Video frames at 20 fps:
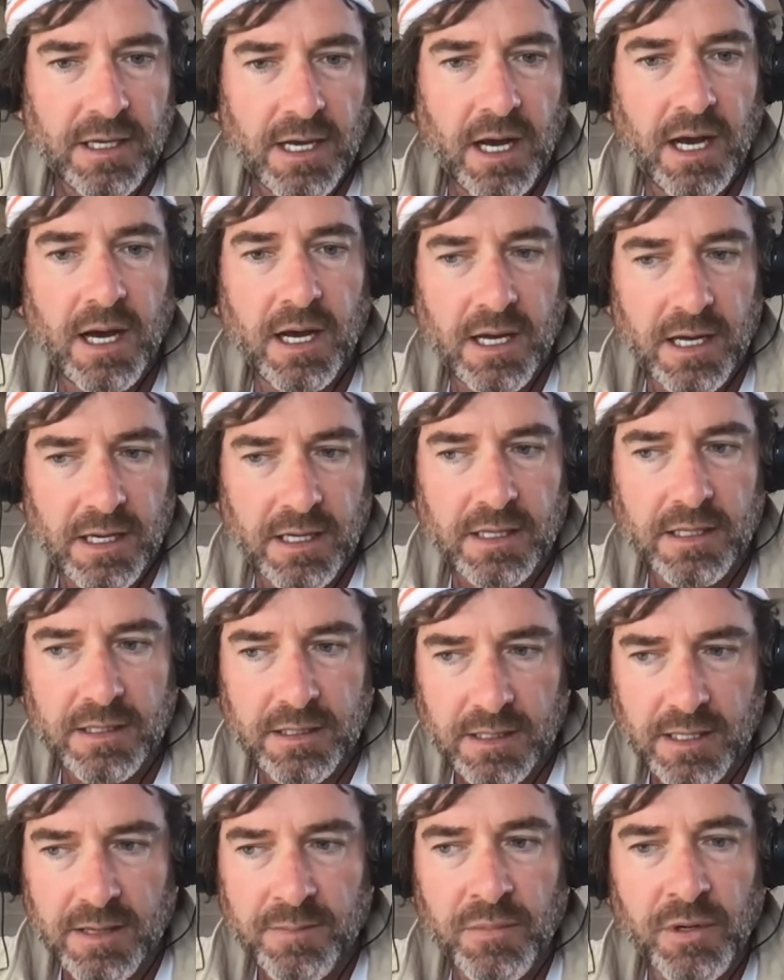uh,
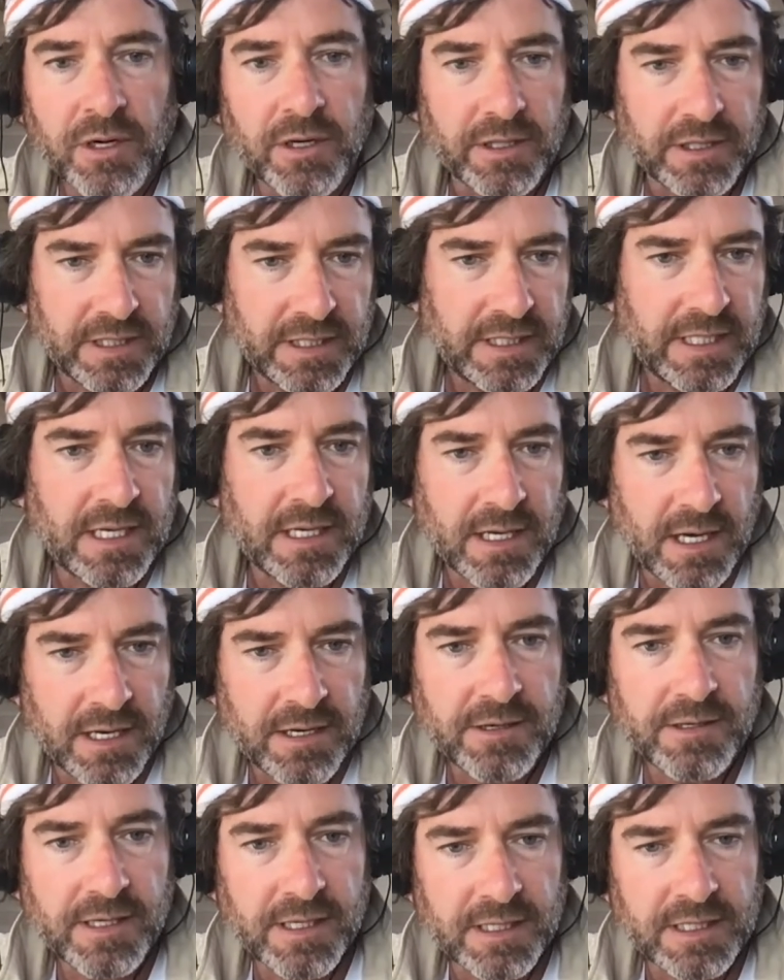immersed in
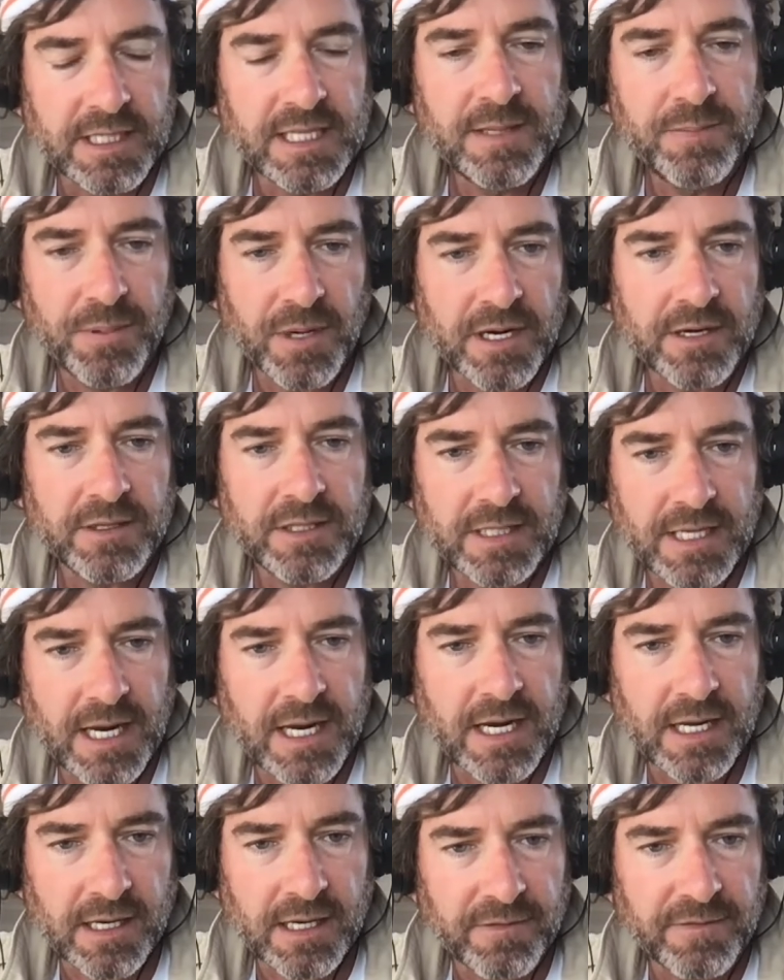under in deep
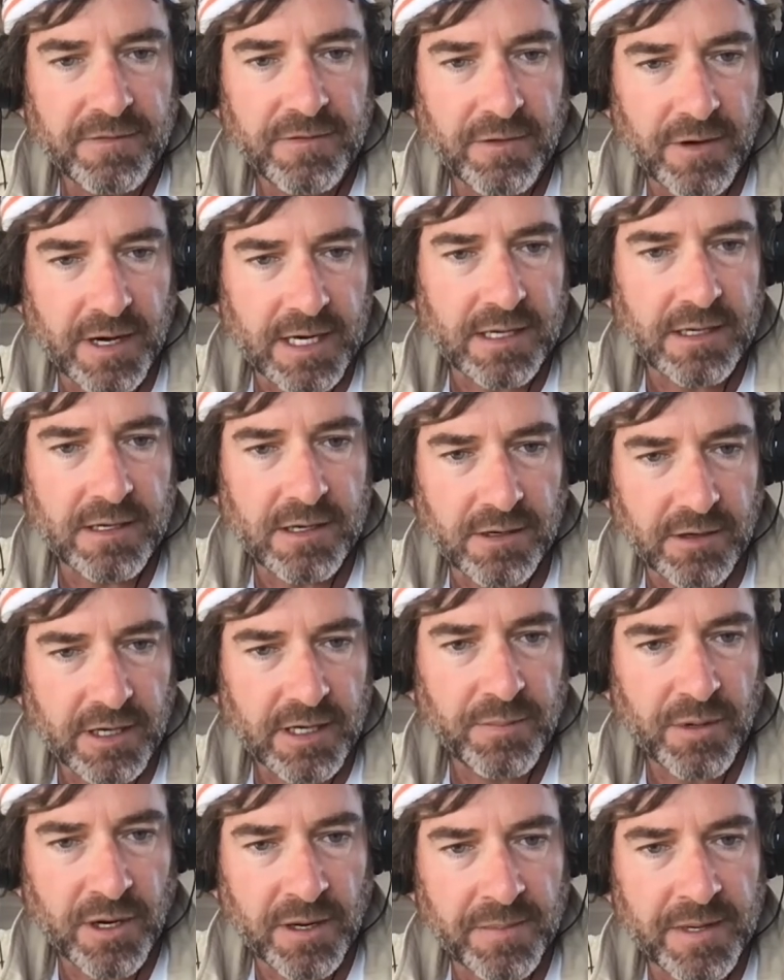understanding of great New York
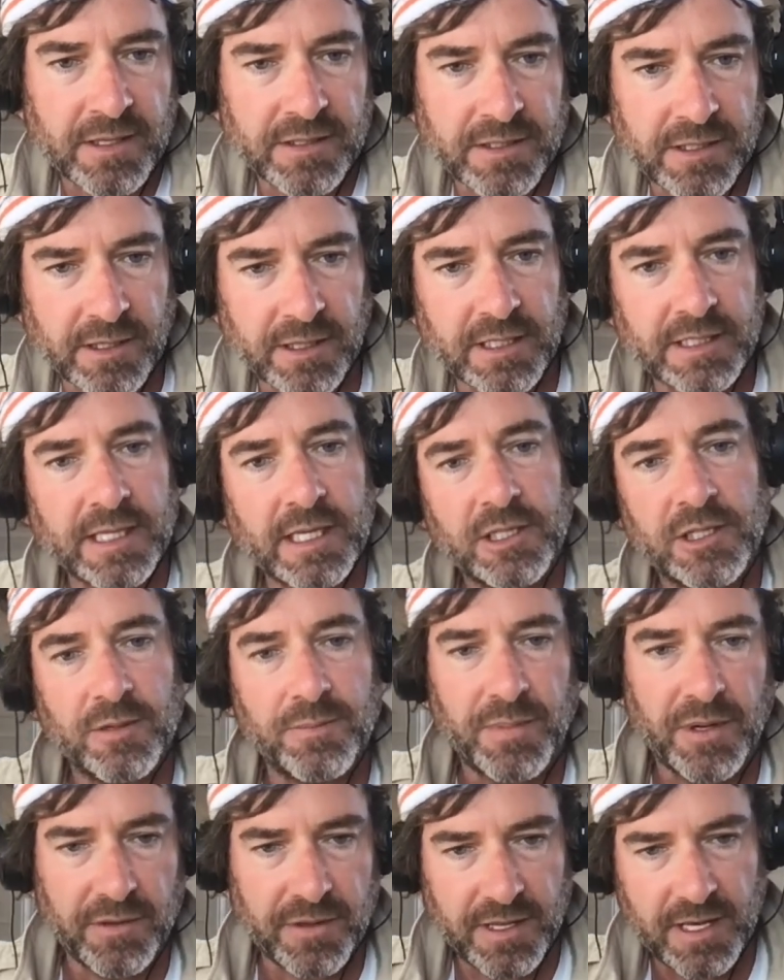apartment house architecture,
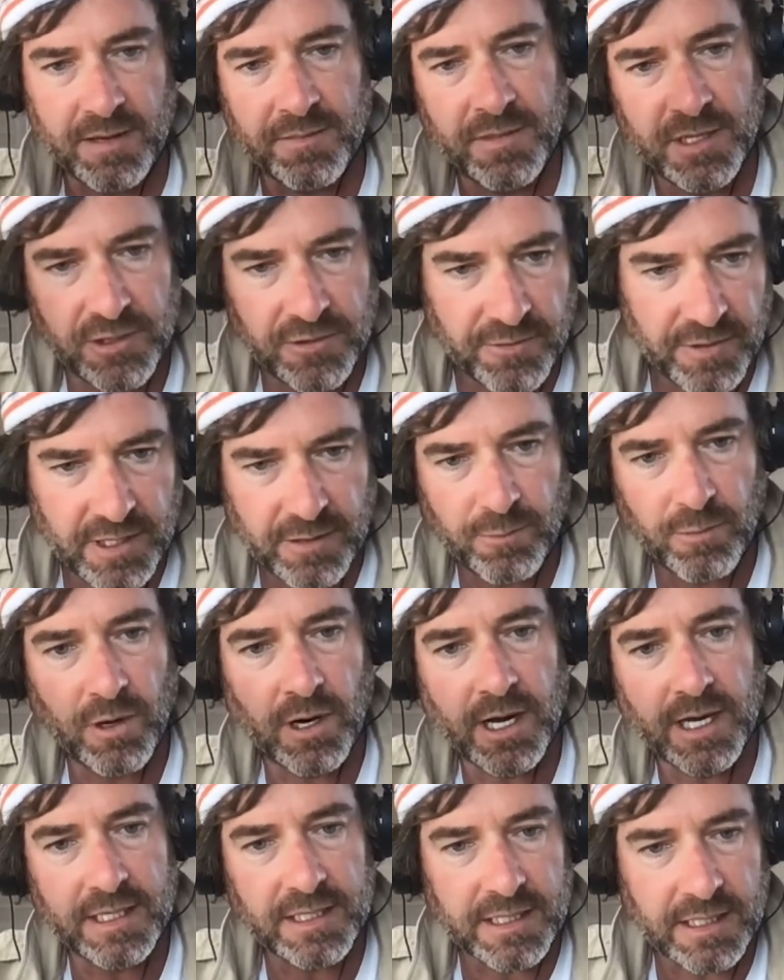both imagery
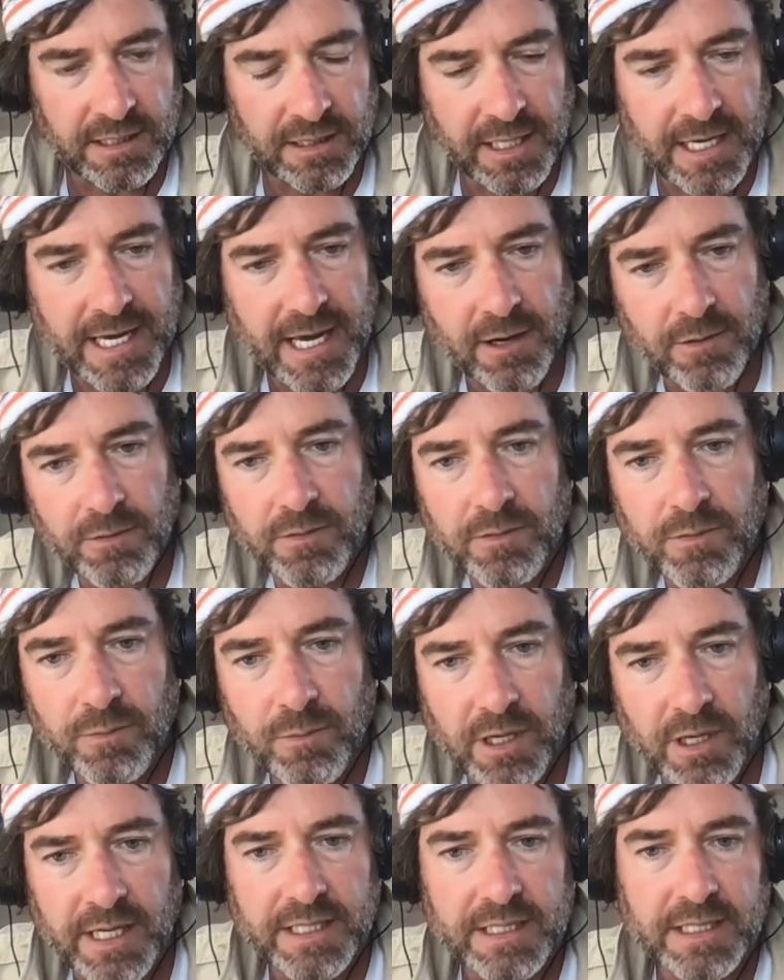wise and layout
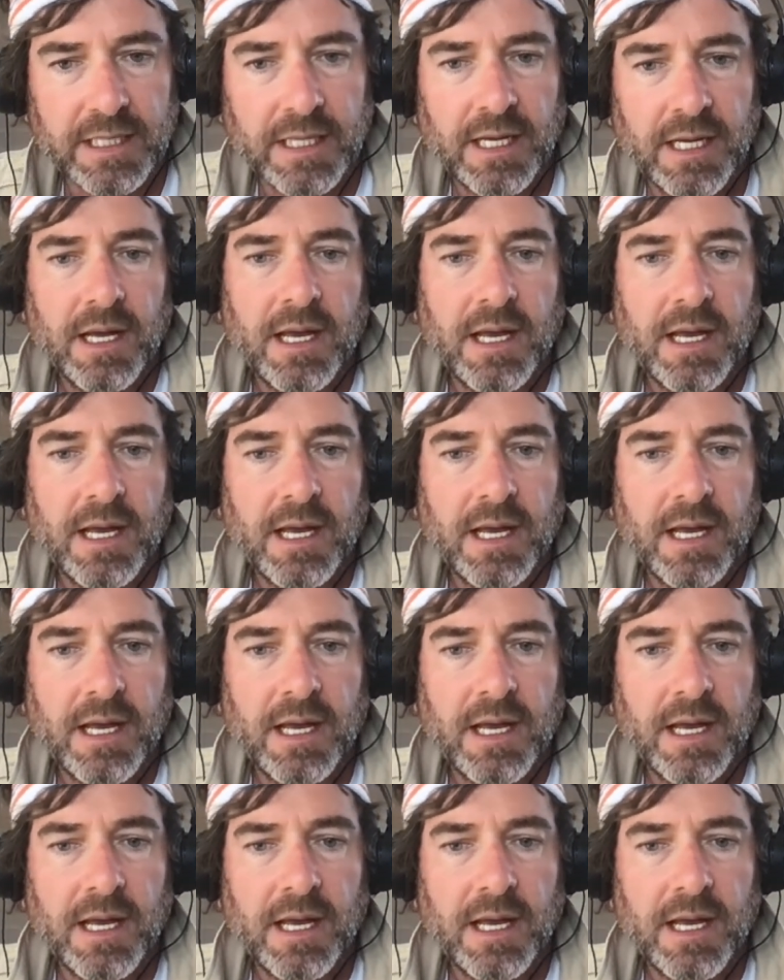wise,